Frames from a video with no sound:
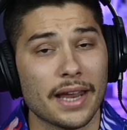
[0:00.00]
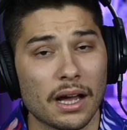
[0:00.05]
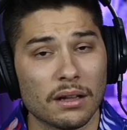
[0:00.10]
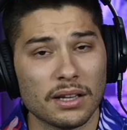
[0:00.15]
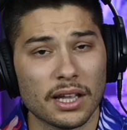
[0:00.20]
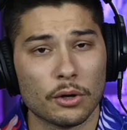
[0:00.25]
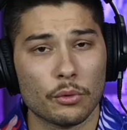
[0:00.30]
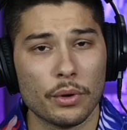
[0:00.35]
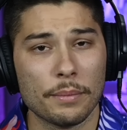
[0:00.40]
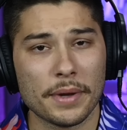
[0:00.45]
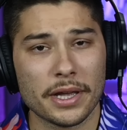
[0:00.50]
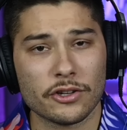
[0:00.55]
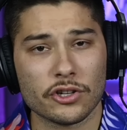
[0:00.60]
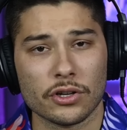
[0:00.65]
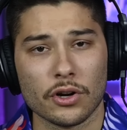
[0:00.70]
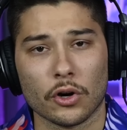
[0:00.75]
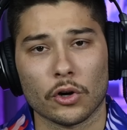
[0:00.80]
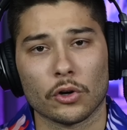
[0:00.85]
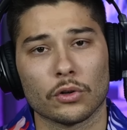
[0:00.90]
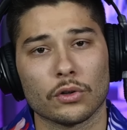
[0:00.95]
Now, like we
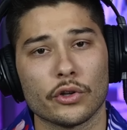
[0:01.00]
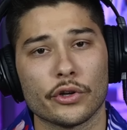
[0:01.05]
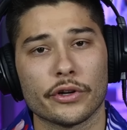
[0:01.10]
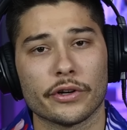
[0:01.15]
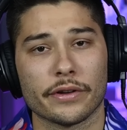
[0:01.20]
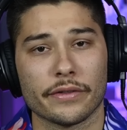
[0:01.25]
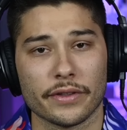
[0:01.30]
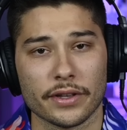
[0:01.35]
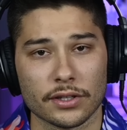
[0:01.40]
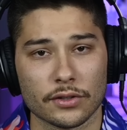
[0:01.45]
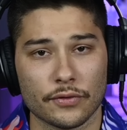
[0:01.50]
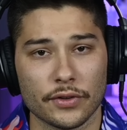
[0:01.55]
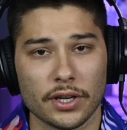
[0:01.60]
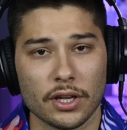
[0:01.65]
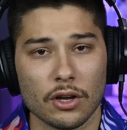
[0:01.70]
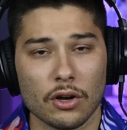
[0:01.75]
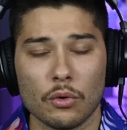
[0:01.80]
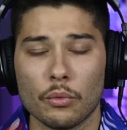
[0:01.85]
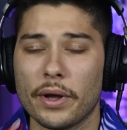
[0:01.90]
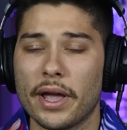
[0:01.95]
mentioned earlier in this
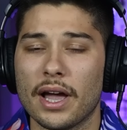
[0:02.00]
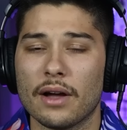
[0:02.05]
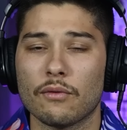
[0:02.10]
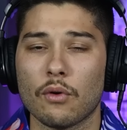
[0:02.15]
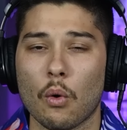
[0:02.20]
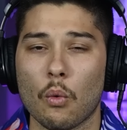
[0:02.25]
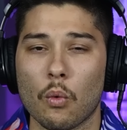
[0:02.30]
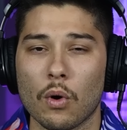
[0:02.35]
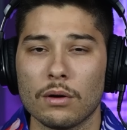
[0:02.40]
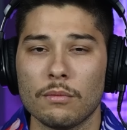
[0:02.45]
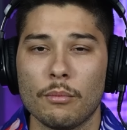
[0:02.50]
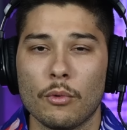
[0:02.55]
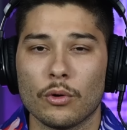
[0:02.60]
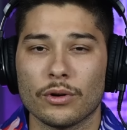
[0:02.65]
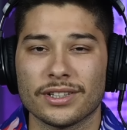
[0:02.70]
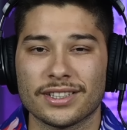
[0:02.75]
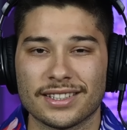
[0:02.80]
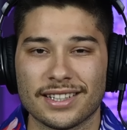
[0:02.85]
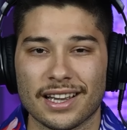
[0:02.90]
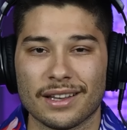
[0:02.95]
video, we have a one
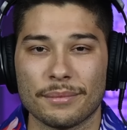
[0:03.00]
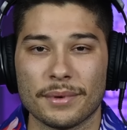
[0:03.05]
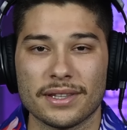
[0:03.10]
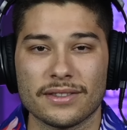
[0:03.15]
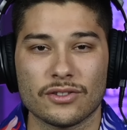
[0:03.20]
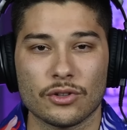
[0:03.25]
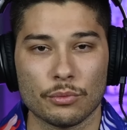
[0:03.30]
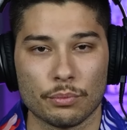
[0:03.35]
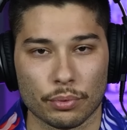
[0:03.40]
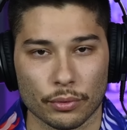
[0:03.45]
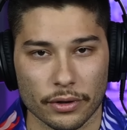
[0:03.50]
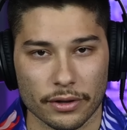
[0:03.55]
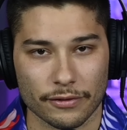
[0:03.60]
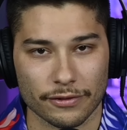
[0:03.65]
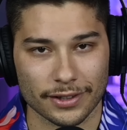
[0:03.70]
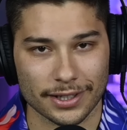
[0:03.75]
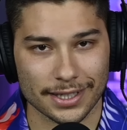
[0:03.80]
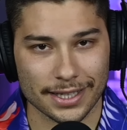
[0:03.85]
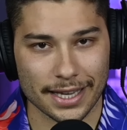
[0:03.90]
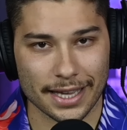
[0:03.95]
more segment to
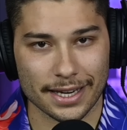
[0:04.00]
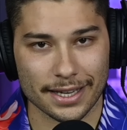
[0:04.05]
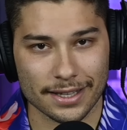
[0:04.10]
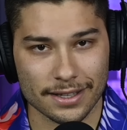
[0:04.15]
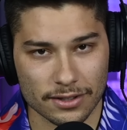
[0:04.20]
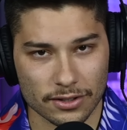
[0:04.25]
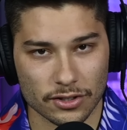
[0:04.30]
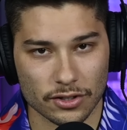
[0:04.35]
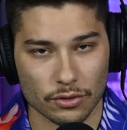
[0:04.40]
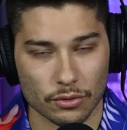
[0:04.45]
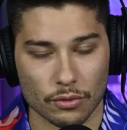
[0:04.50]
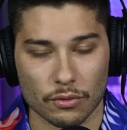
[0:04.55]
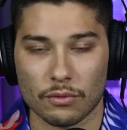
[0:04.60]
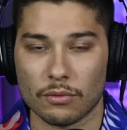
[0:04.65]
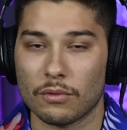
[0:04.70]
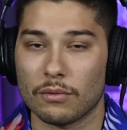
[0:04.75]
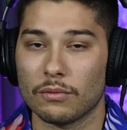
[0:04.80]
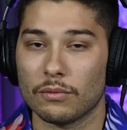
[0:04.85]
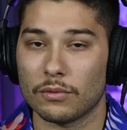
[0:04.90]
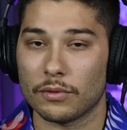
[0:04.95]
briefly get into.
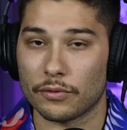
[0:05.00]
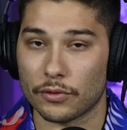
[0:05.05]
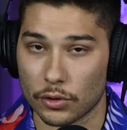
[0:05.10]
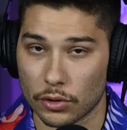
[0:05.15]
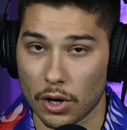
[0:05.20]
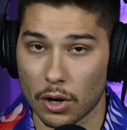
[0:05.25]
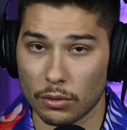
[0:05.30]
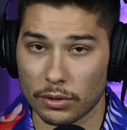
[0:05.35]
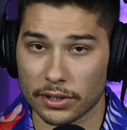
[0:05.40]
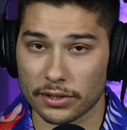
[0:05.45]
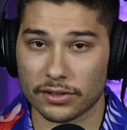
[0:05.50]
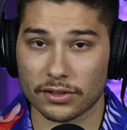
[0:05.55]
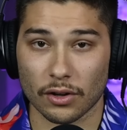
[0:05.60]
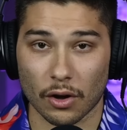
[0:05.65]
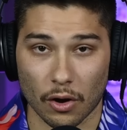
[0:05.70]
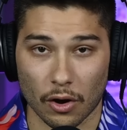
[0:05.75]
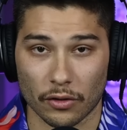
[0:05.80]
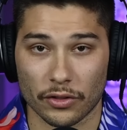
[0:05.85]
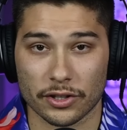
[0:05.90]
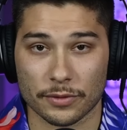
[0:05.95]
If you notice,
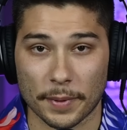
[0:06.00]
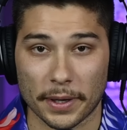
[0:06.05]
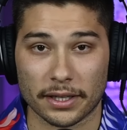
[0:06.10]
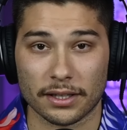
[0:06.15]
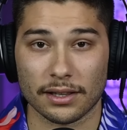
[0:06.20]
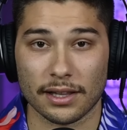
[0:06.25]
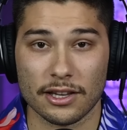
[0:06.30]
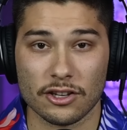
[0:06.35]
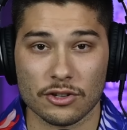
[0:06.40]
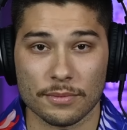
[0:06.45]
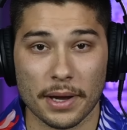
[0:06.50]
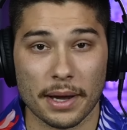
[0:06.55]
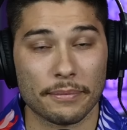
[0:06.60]
on the speculation